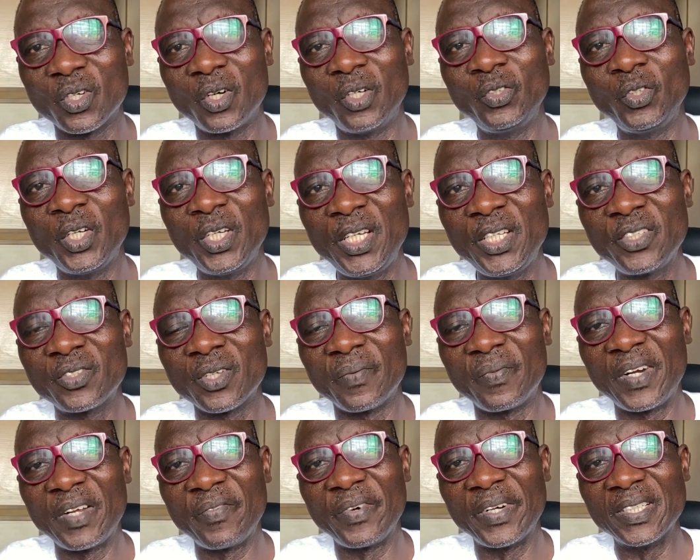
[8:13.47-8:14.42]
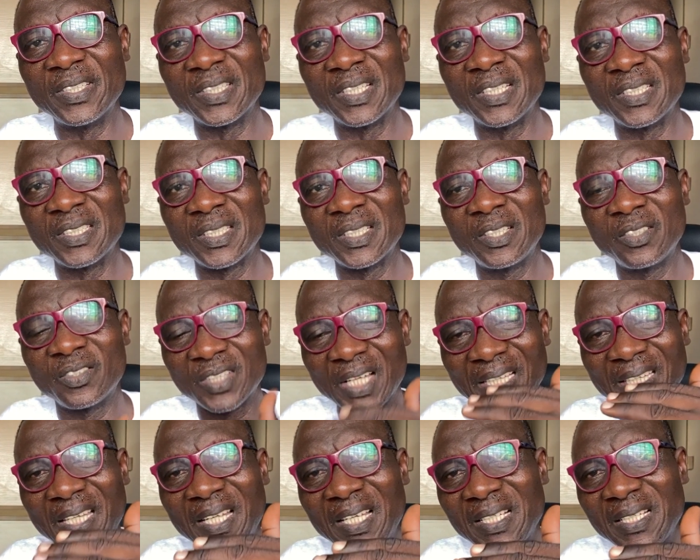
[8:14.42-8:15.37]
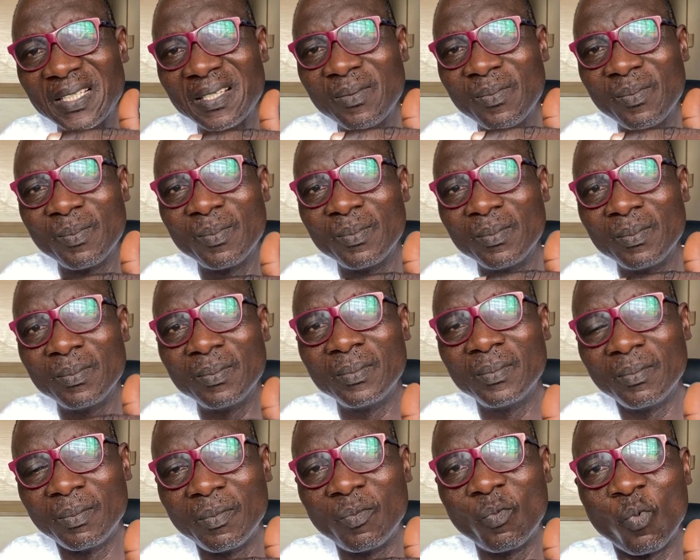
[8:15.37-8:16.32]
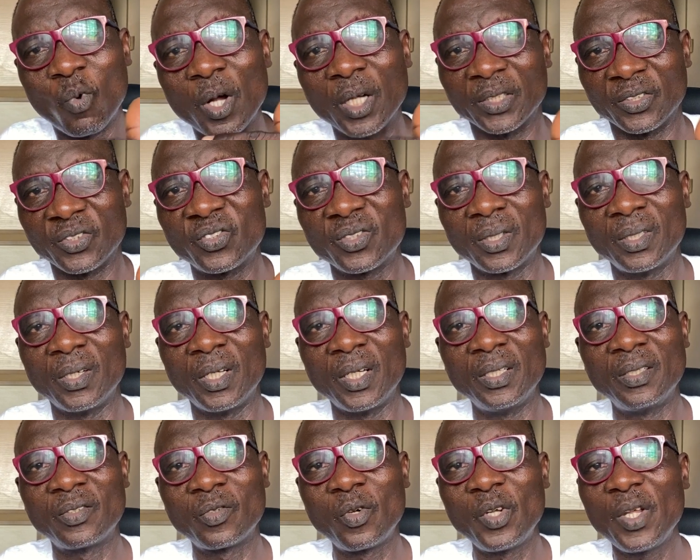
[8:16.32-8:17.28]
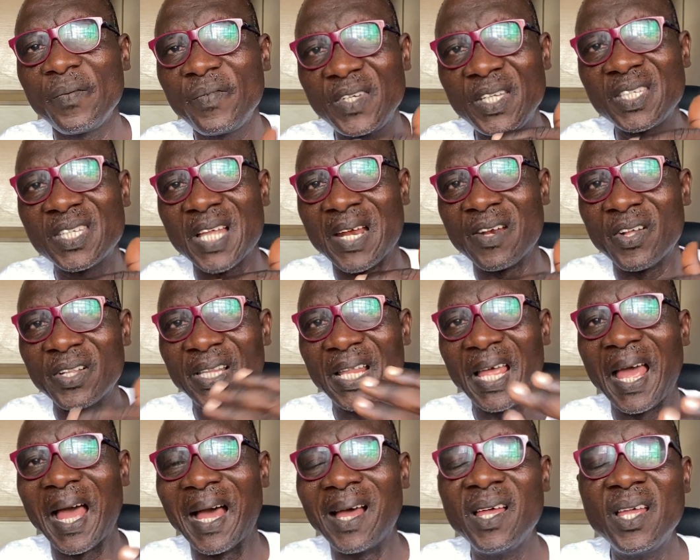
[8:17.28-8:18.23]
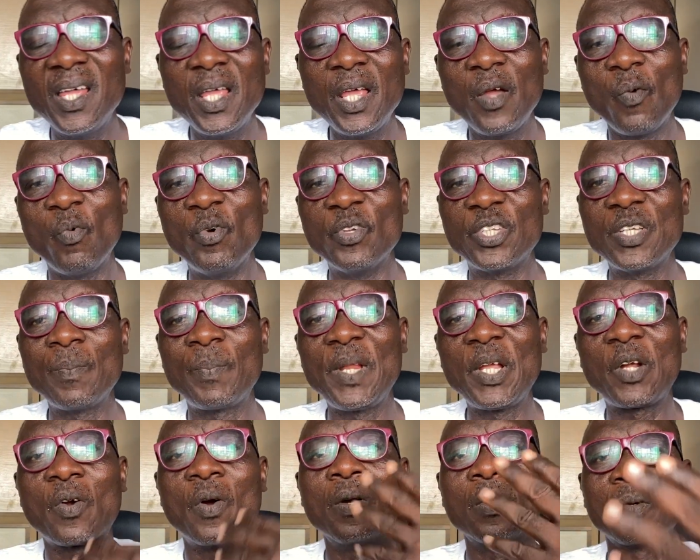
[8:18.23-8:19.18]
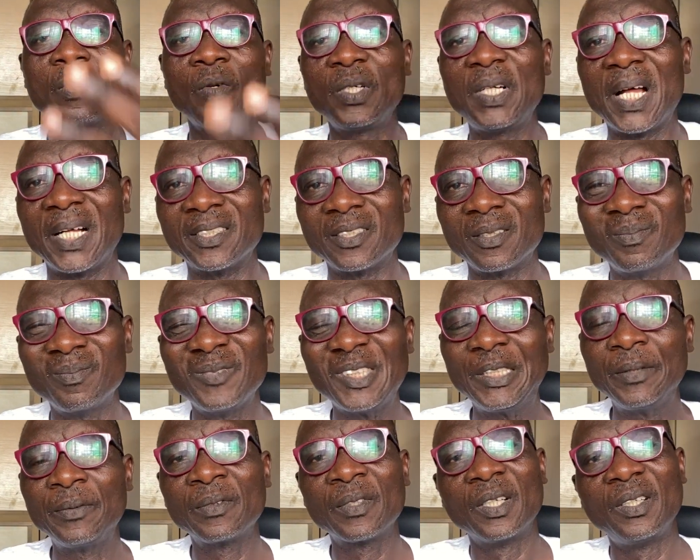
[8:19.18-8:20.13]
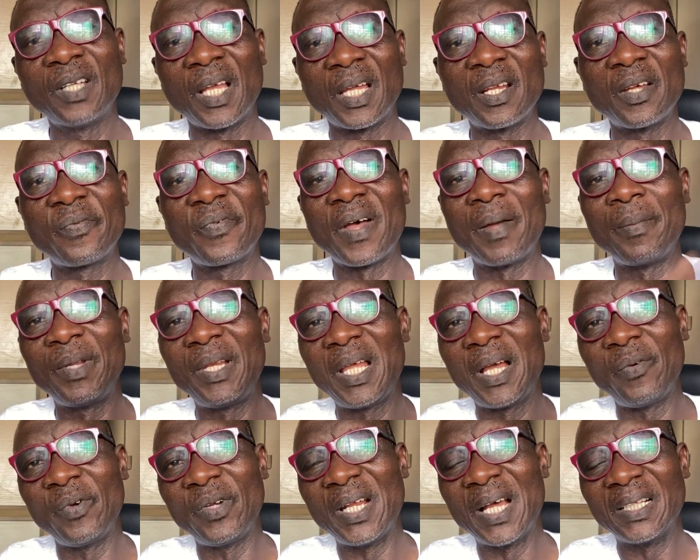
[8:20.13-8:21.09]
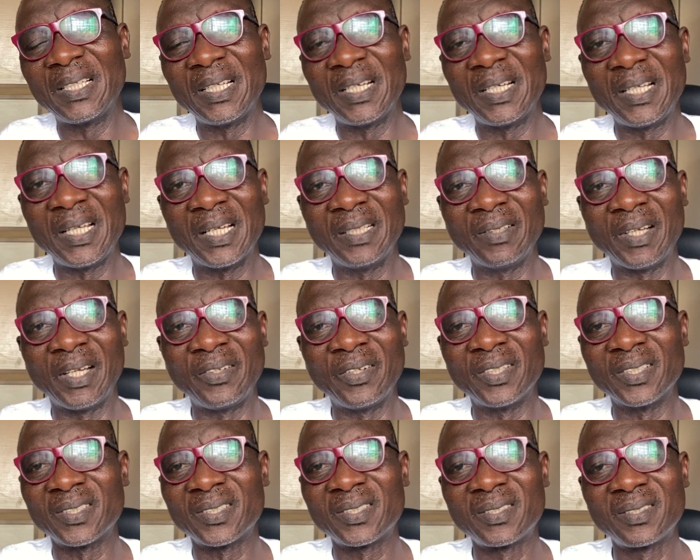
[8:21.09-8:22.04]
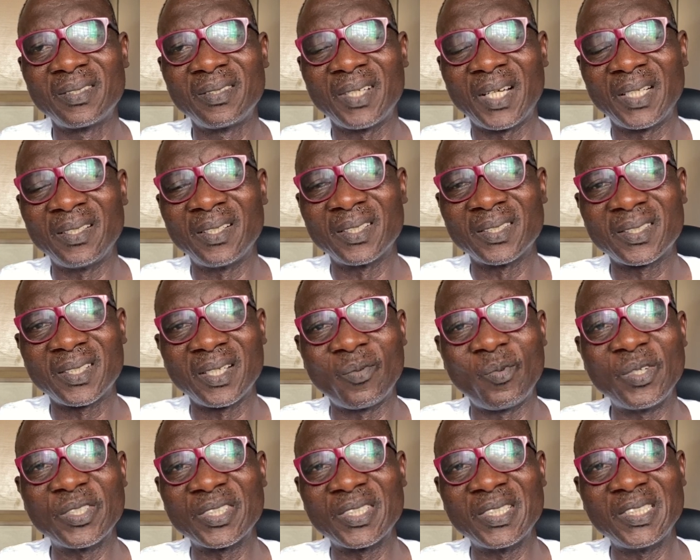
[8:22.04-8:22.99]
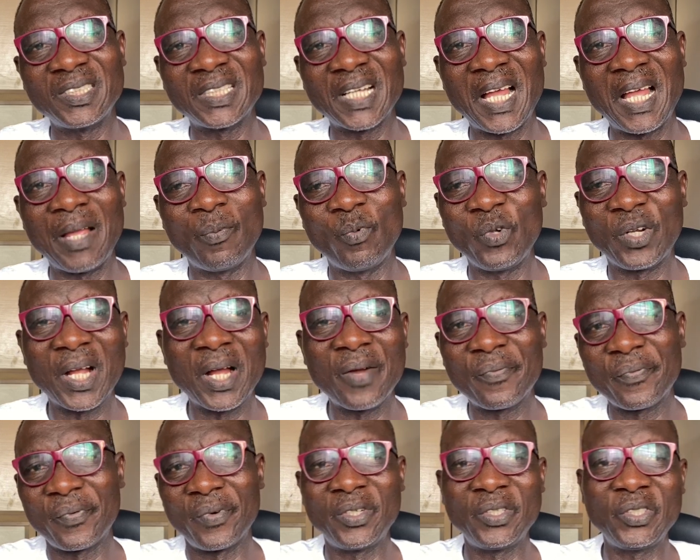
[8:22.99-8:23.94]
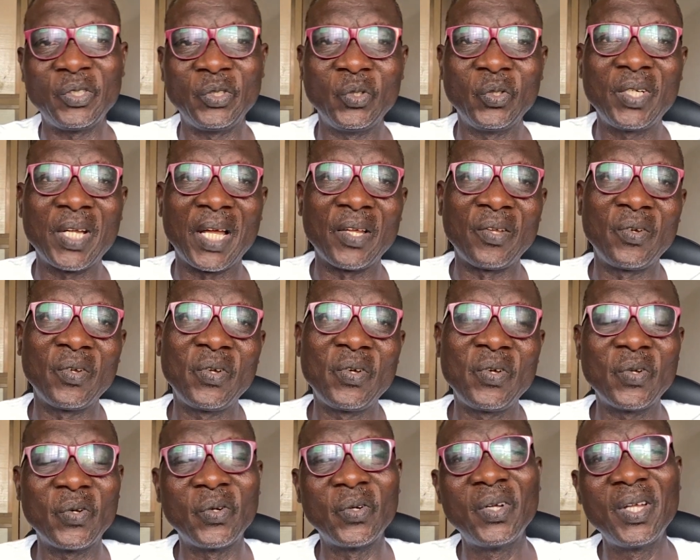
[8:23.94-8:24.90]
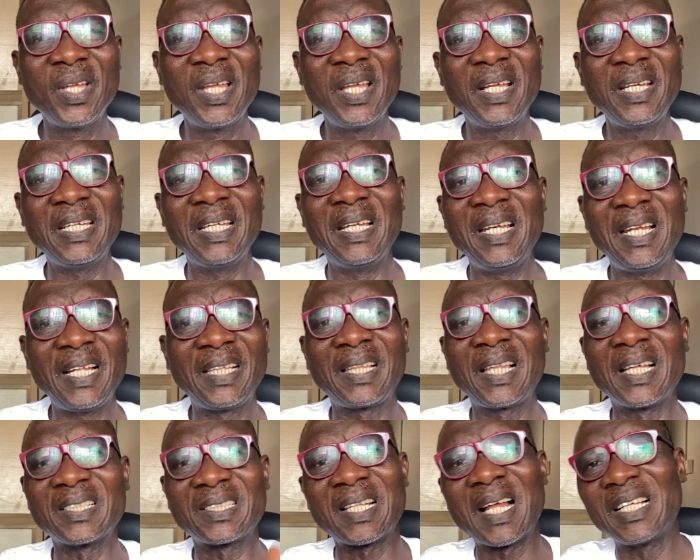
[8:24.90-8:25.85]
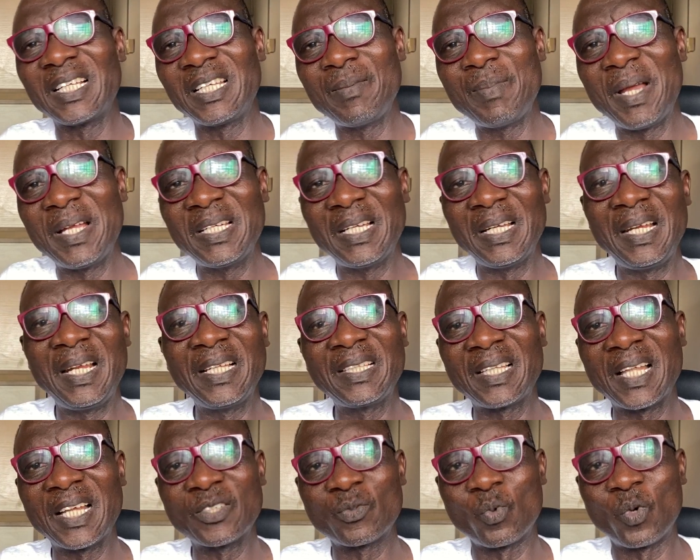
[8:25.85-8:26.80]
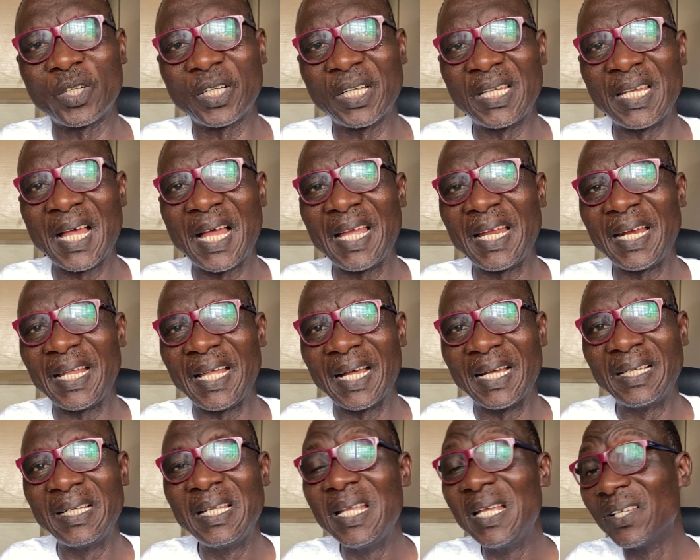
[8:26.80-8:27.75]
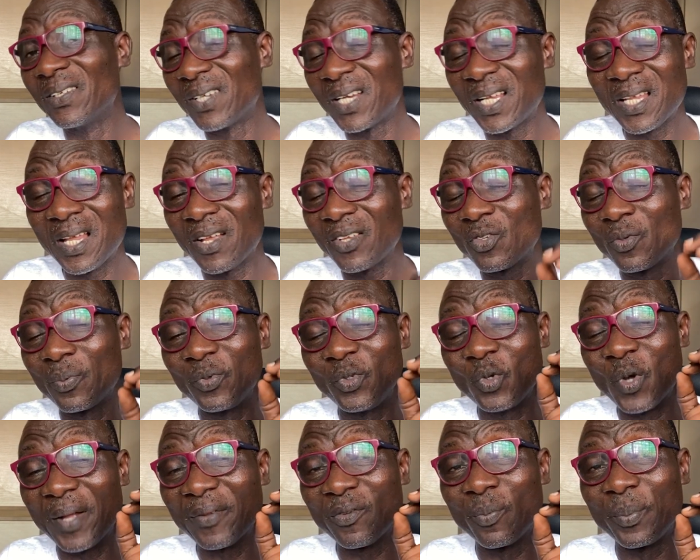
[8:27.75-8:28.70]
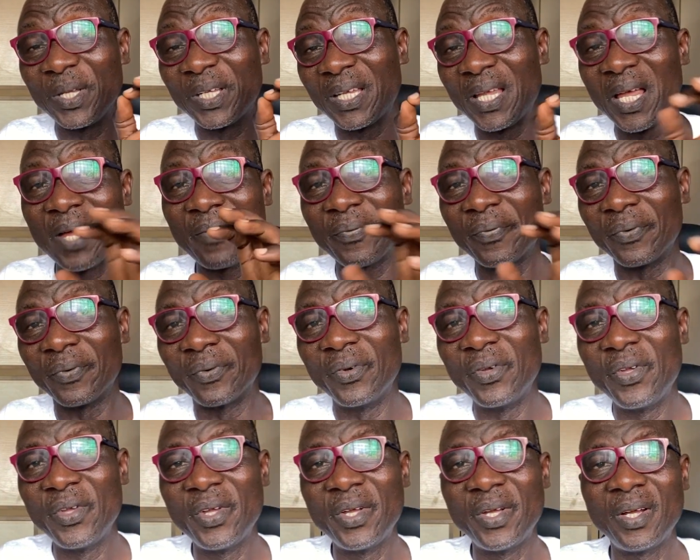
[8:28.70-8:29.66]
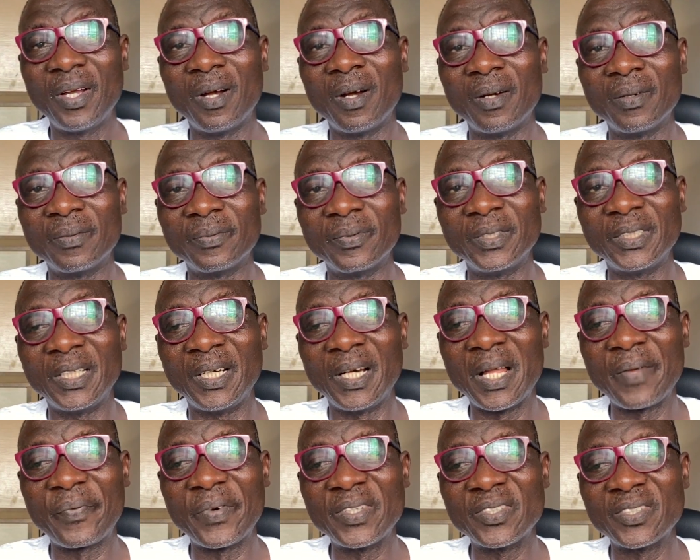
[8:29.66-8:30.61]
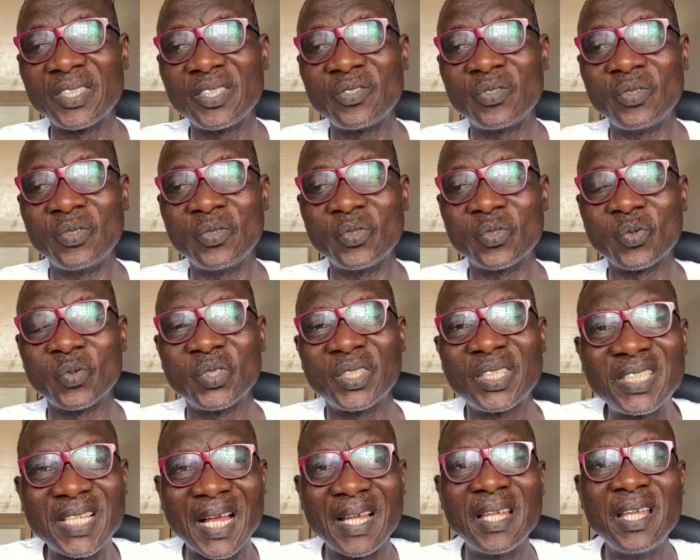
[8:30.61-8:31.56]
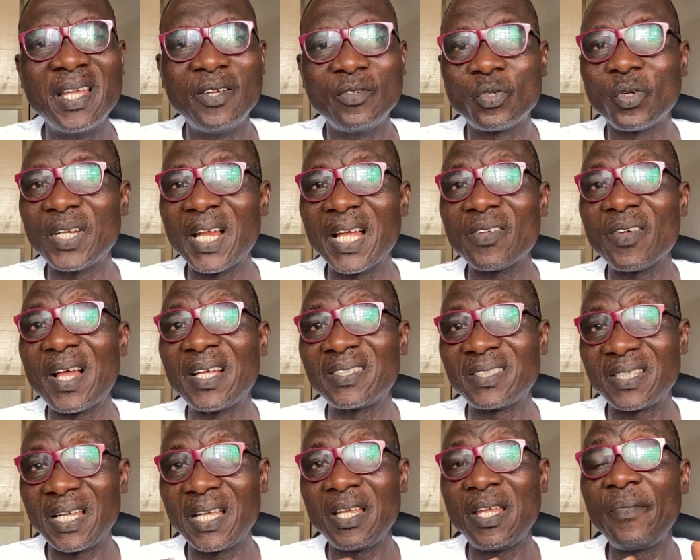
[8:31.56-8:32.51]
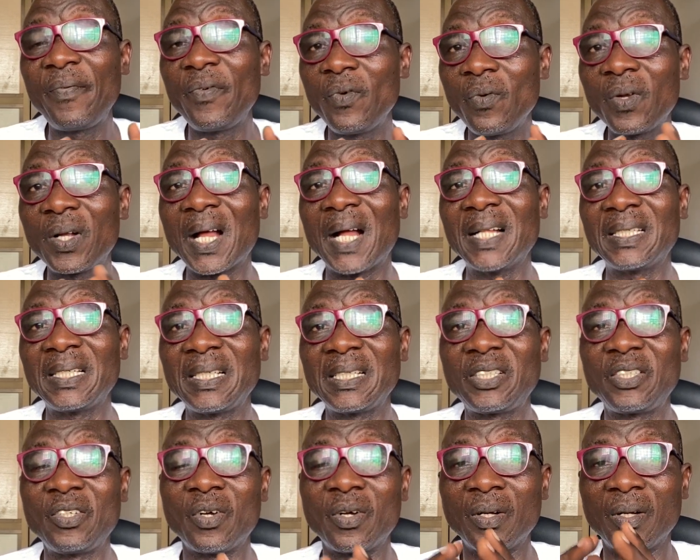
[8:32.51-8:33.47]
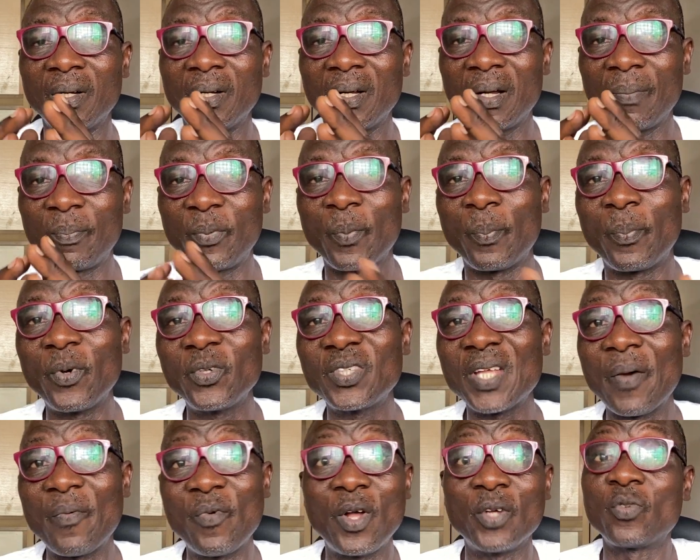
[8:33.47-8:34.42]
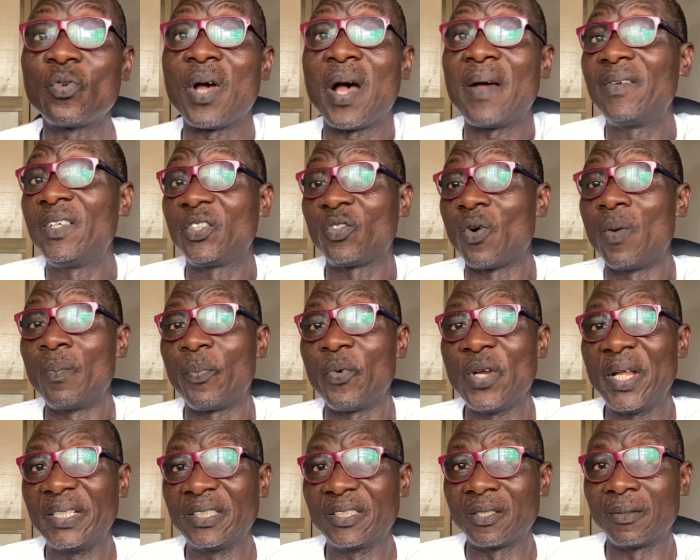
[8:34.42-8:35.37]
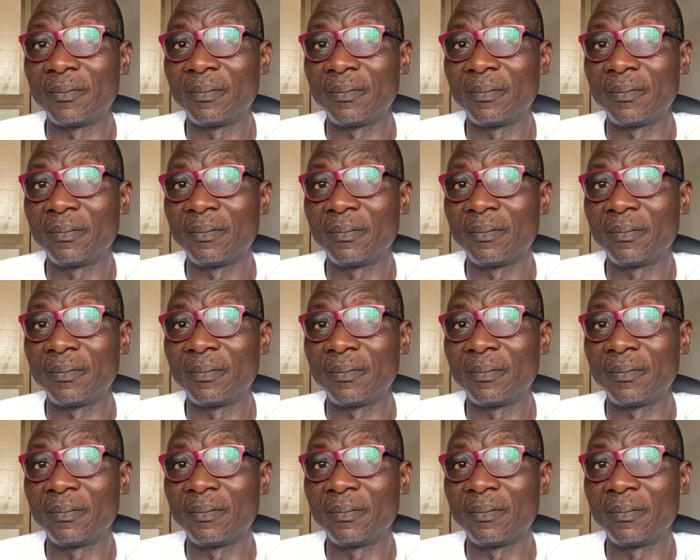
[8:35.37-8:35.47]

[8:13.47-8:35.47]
on your list of references, certain works. So if these are not there, we simply conclude that you're not familiar with that area. You're just wasting time. You can't fund you that you don't know the latest argument, the latest work in that area. So that you have to be careful of the references you use. So that's why I say, if you look at it, your proposal will also have this component.